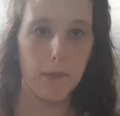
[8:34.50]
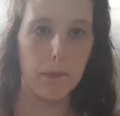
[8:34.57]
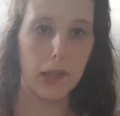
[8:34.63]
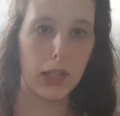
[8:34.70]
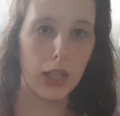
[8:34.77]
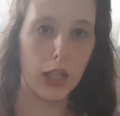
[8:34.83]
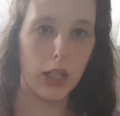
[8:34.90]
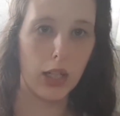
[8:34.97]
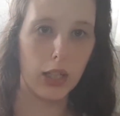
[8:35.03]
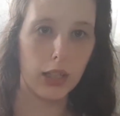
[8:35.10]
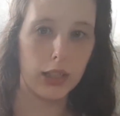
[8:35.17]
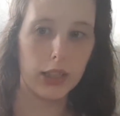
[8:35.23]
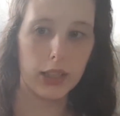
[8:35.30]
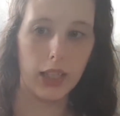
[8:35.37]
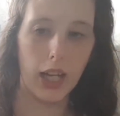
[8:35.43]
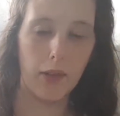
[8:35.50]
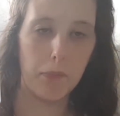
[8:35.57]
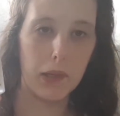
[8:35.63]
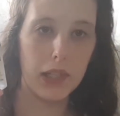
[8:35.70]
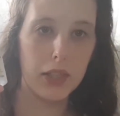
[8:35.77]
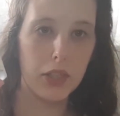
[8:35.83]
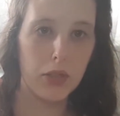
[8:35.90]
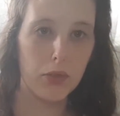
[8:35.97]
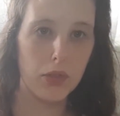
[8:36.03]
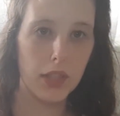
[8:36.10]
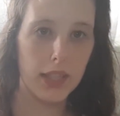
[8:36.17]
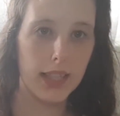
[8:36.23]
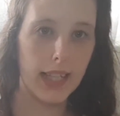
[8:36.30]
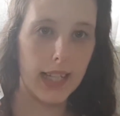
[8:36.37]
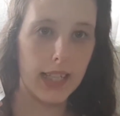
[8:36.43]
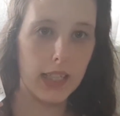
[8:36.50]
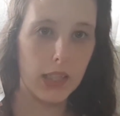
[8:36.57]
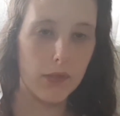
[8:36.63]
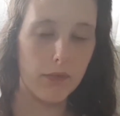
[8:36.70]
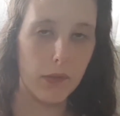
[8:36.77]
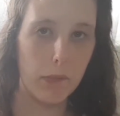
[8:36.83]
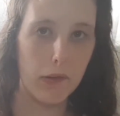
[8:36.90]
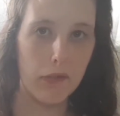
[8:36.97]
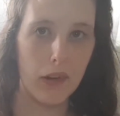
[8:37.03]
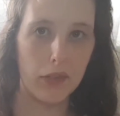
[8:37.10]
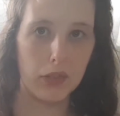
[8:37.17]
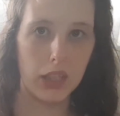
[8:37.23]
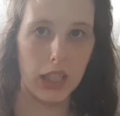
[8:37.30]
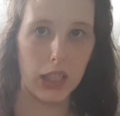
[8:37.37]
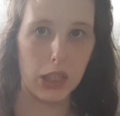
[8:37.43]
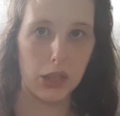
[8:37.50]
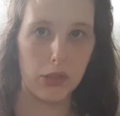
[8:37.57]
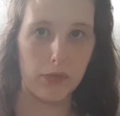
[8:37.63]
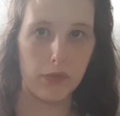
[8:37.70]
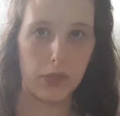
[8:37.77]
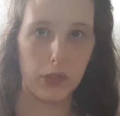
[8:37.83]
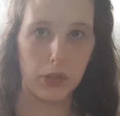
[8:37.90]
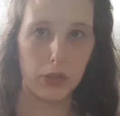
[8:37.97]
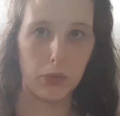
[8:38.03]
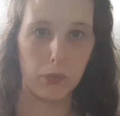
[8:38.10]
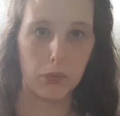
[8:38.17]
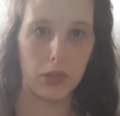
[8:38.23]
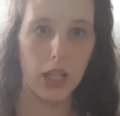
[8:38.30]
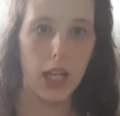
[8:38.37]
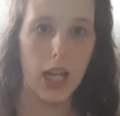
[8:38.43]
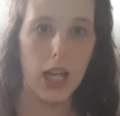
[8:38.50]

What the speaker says: because I've been using this for my foundation for some.